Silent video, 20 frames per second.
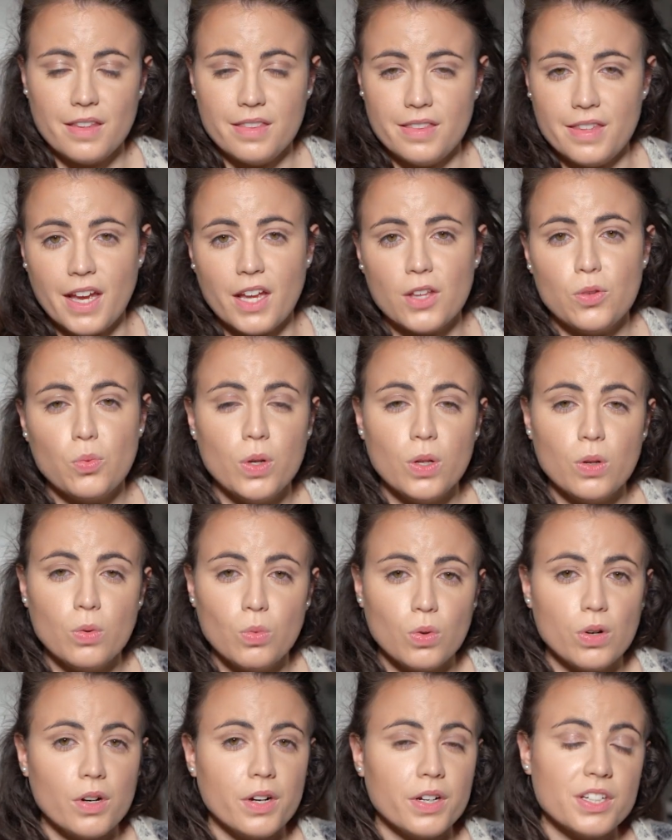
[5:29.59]
That will
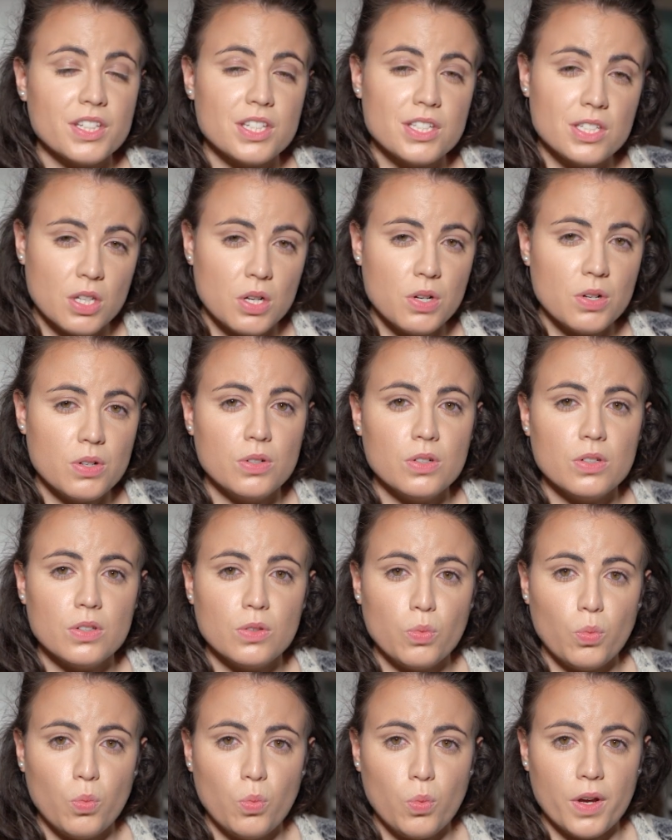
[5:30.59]
work so
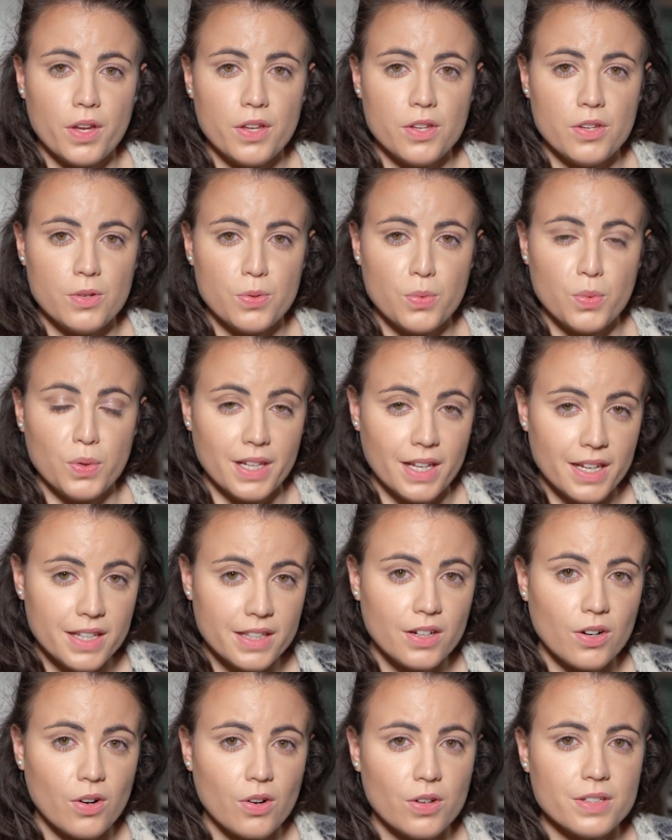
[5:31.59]
good when you
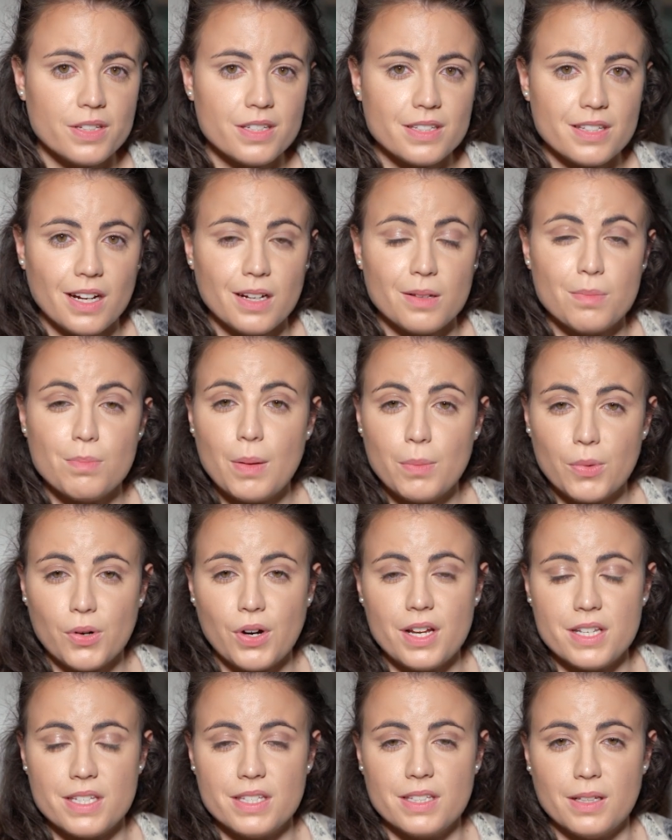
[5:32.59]
later on start
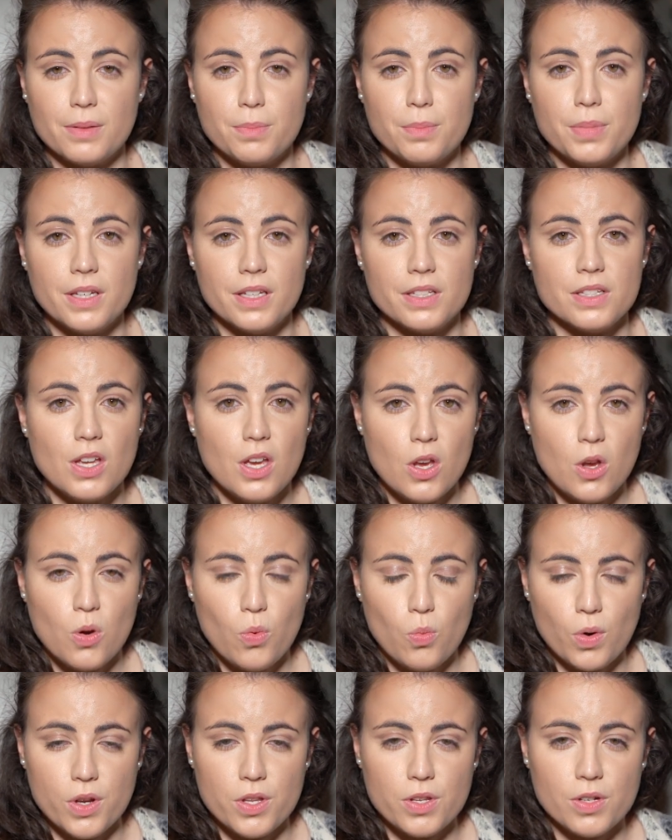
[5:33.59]
memorizing the piece,
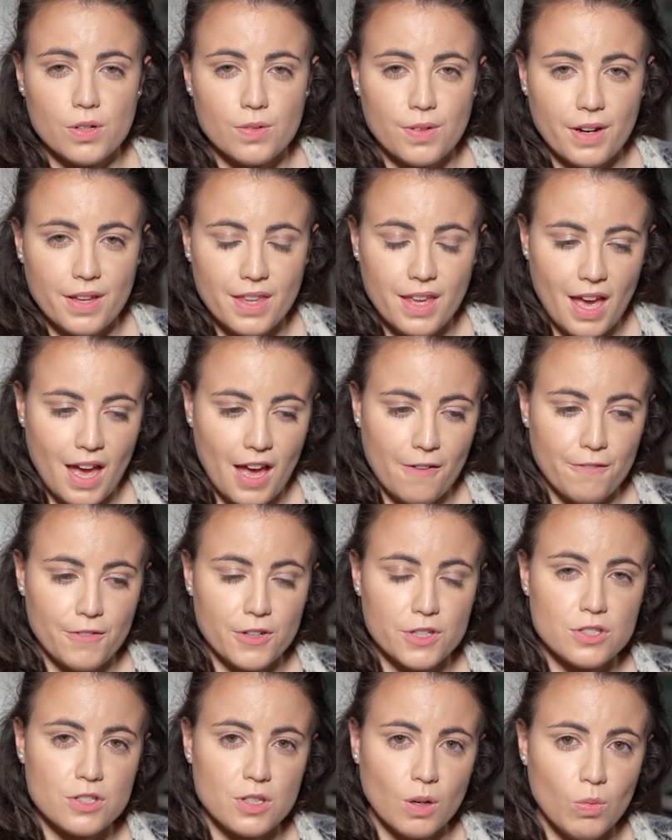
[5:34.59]
when you already have
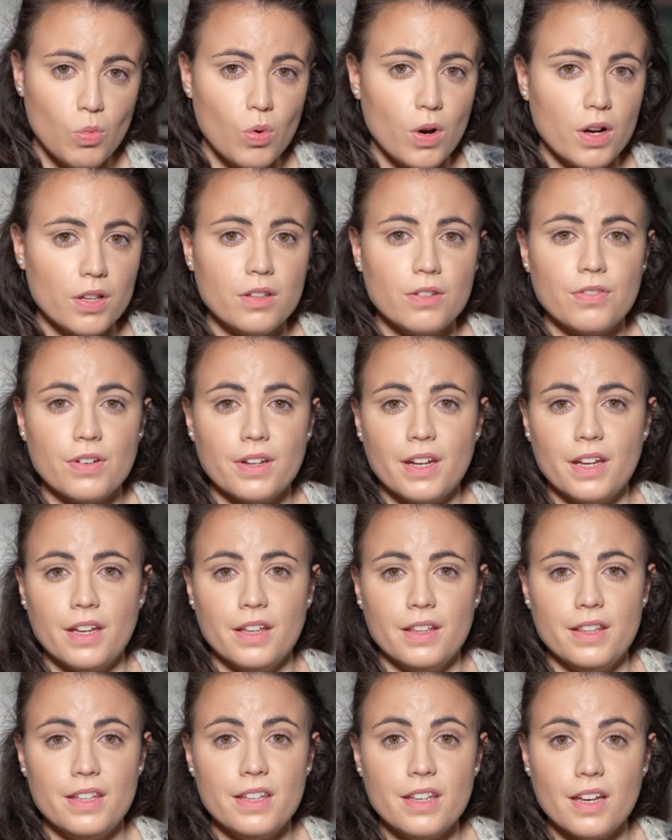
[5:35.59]
somewhat of an
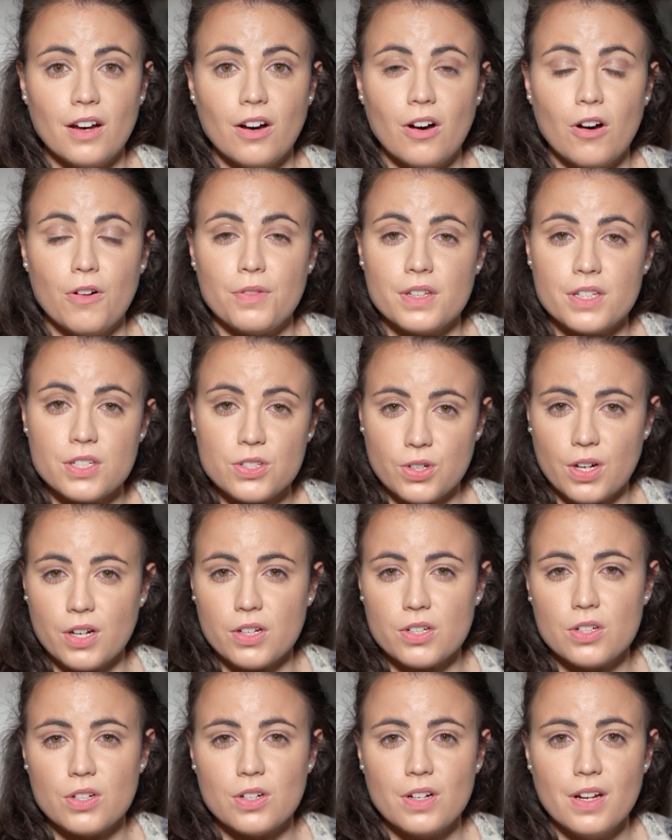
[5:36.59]
idea of the
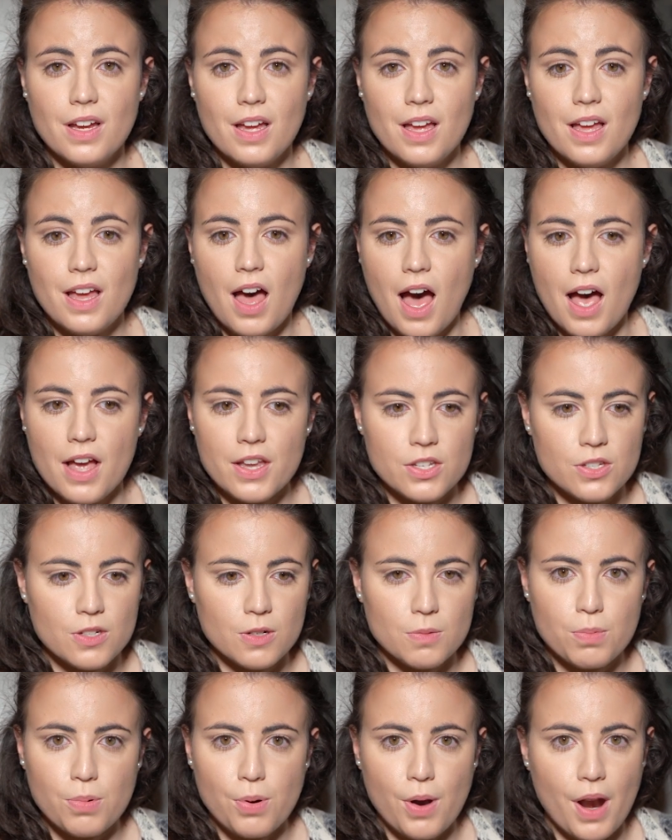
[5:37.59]
structure as
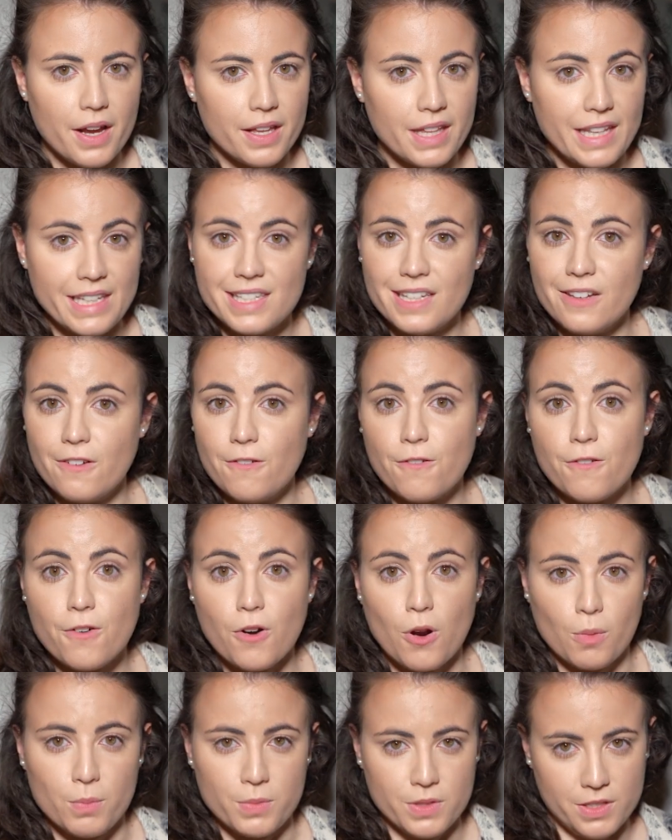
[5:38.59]
you're practicing
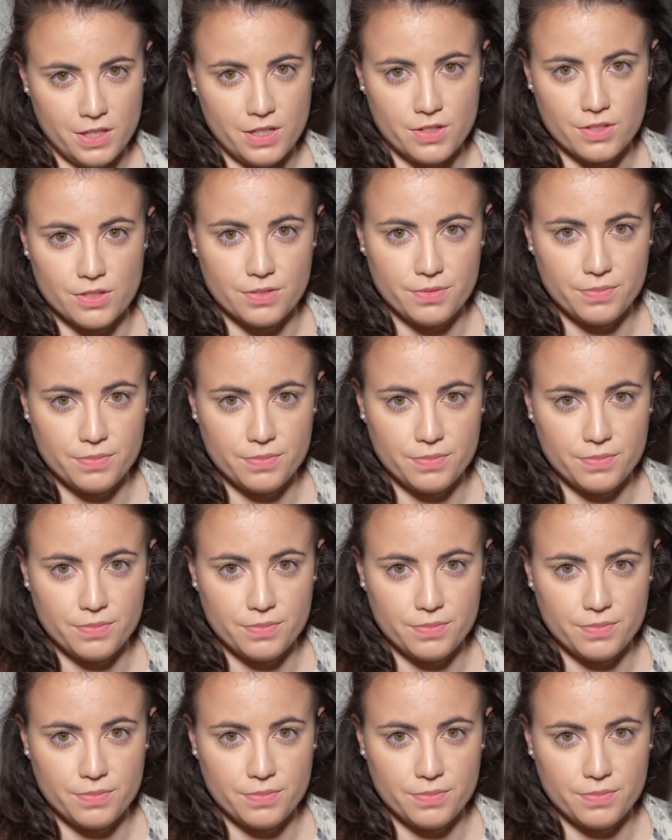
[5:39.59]
from zero.